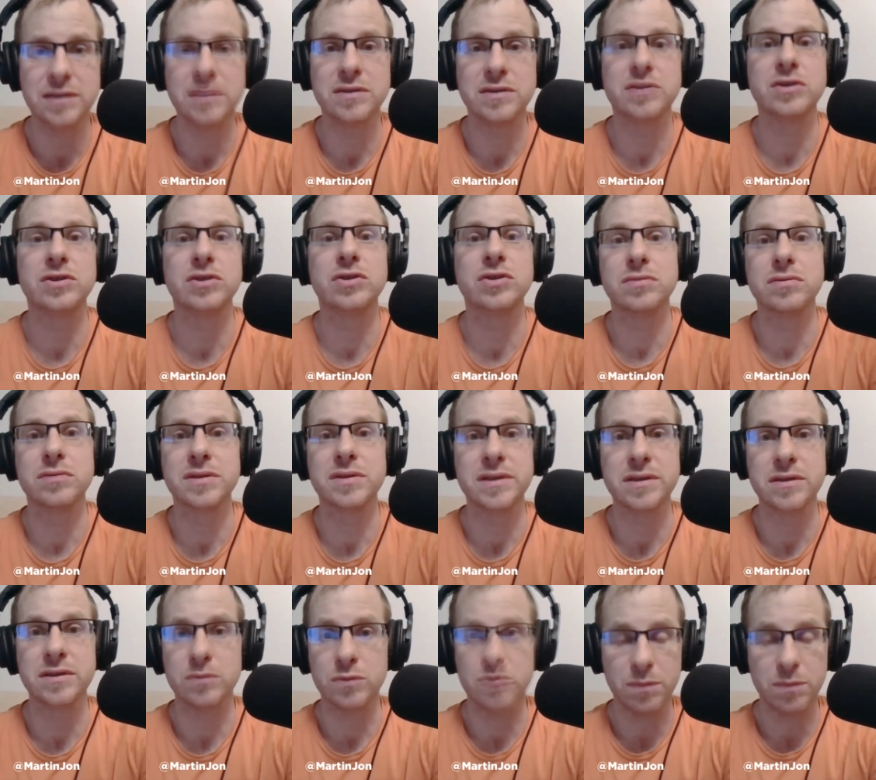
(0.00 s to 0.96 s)
He's
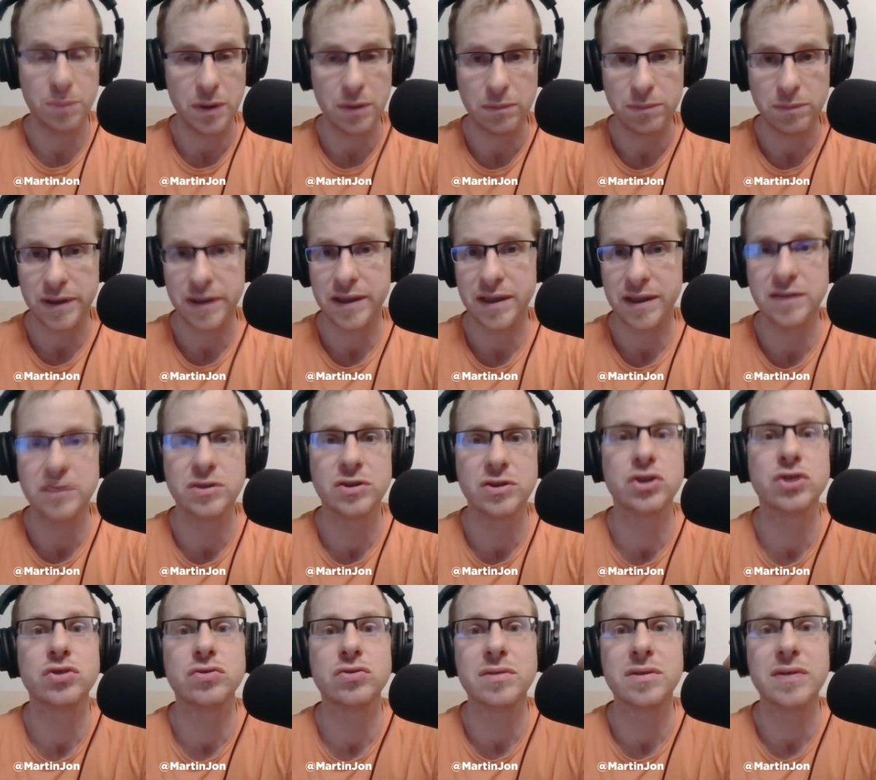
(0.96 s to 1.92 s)
destroying the republic. He's
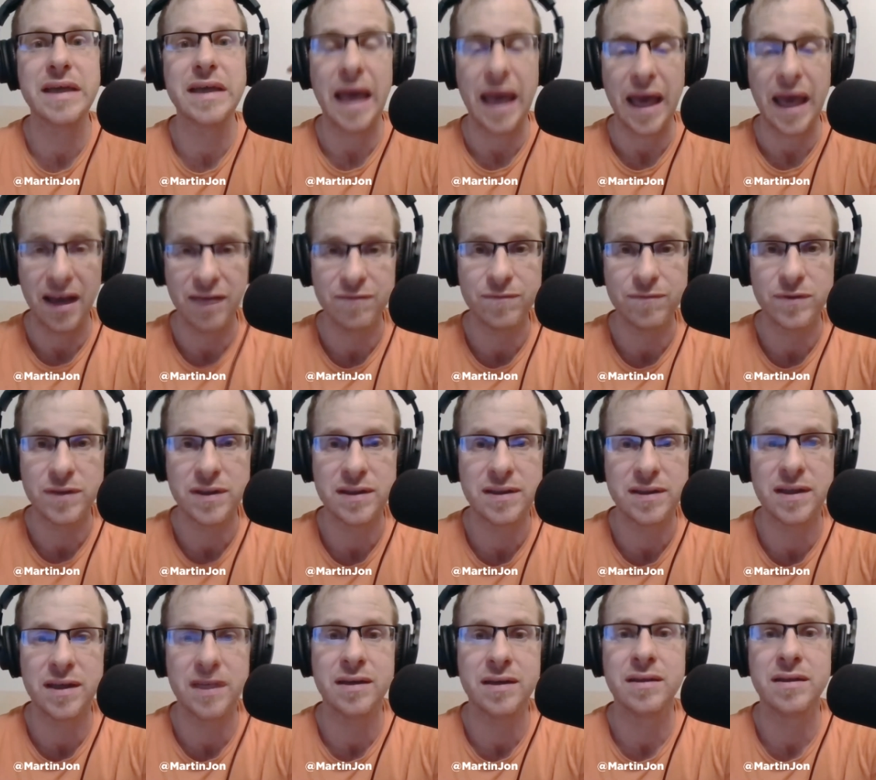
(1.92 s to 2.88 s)
destroying
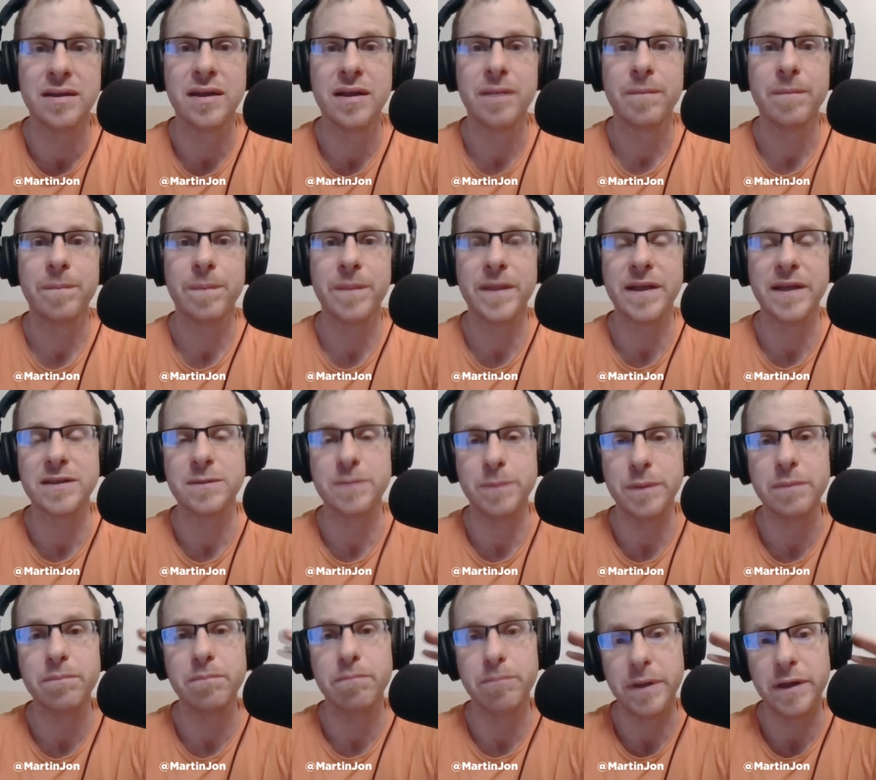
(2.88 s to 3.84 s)
everything that's
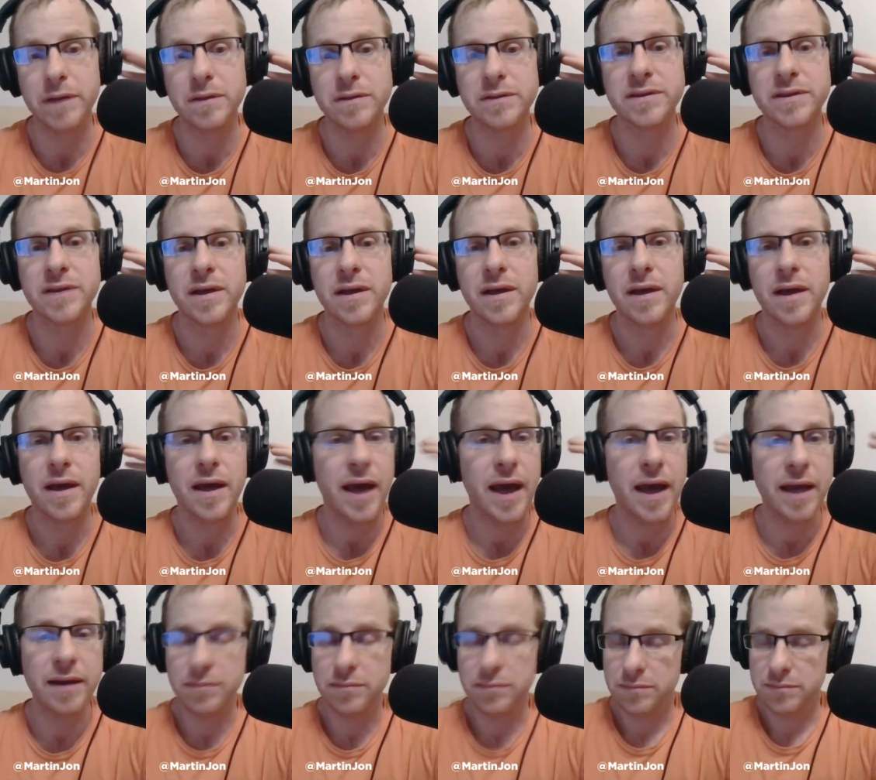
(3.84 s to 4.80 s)
been built.
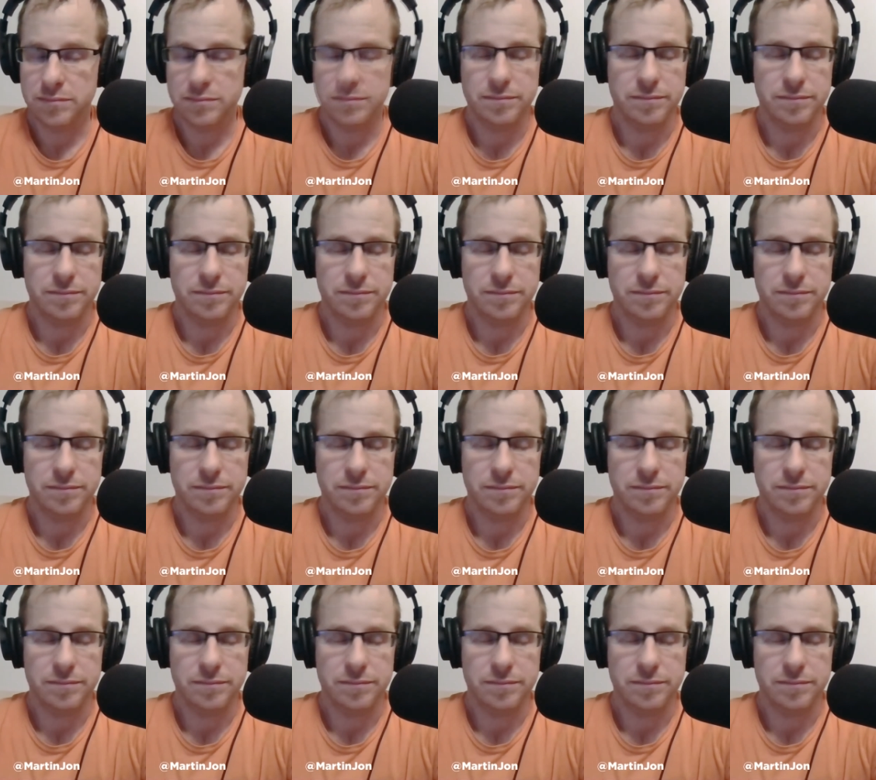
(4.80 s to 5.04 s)
And